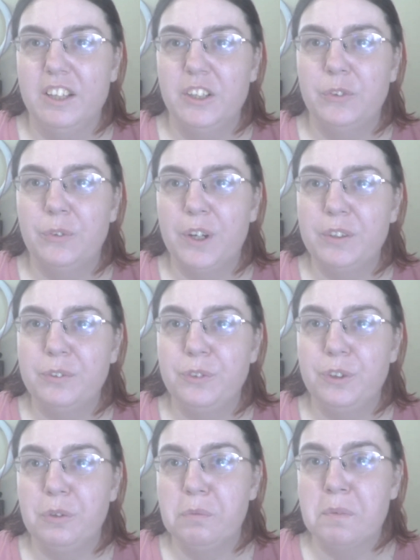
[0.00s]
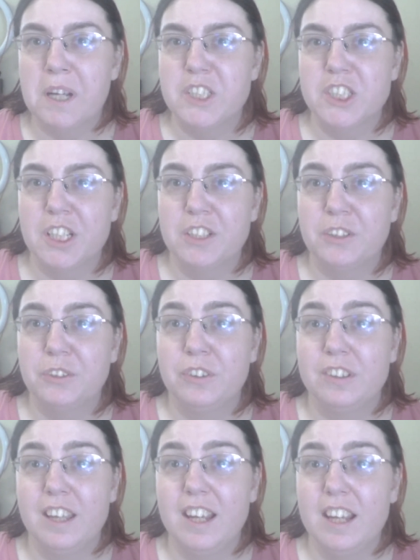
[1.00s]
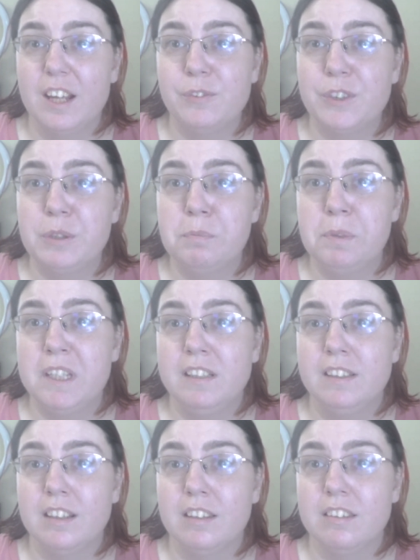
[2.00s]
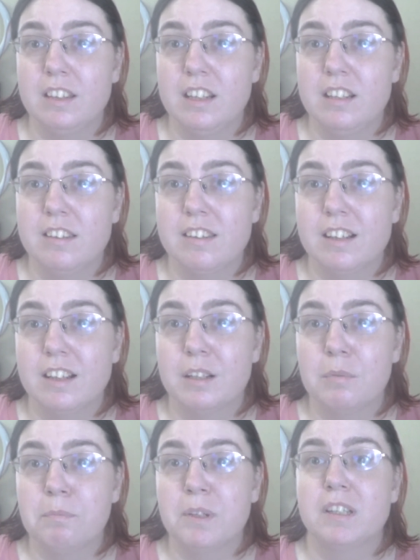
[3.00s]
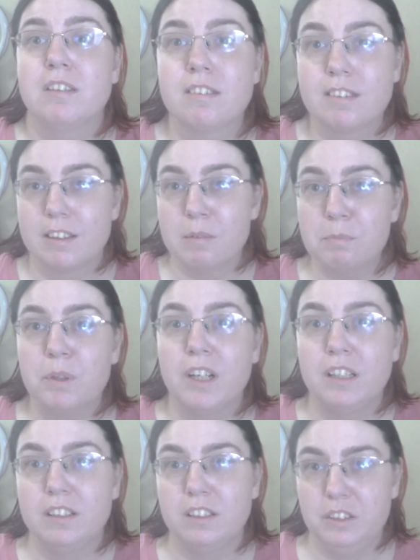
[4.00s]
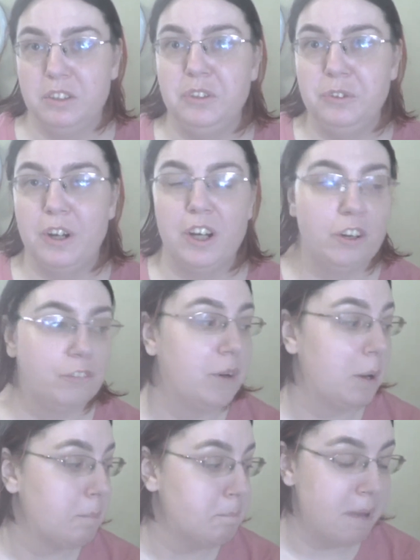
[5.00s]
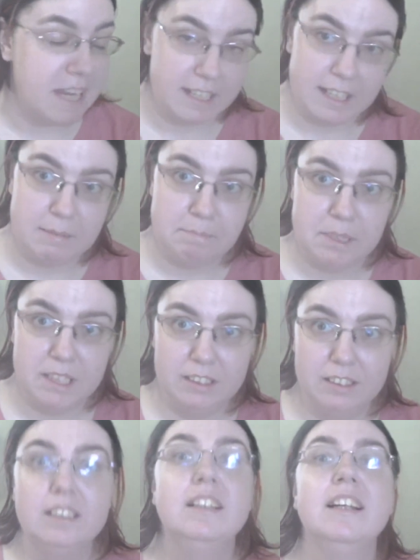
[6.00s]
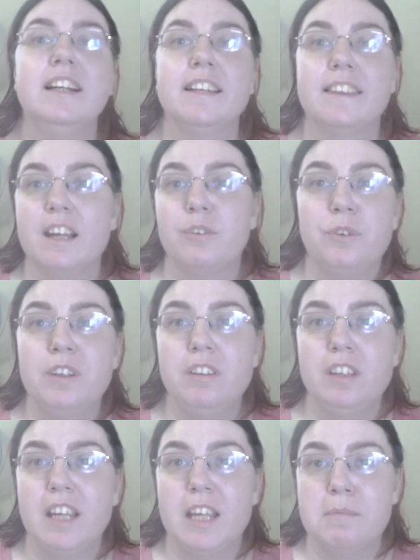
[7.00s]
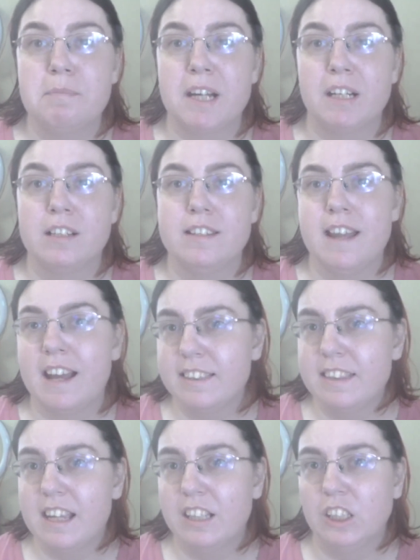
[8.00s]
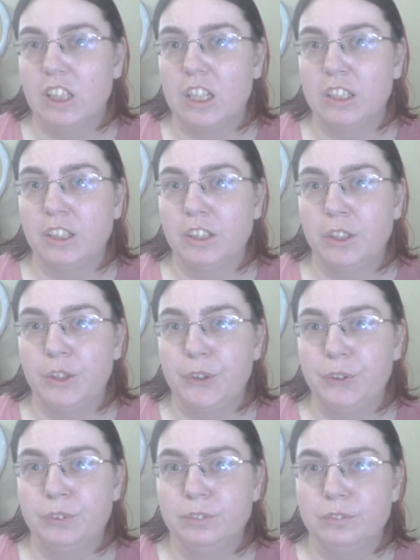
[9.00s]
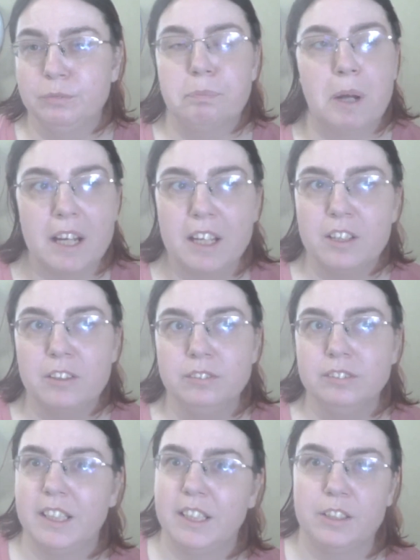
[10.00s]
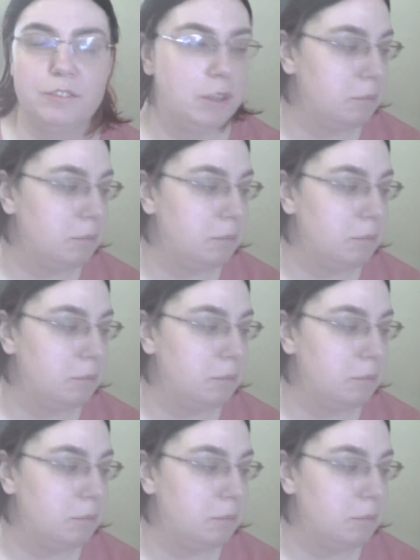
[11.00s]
Welcome to my channel. Today I'm going to be testing some somewhat new elf makeup that recently came out not that long ago, probably like a few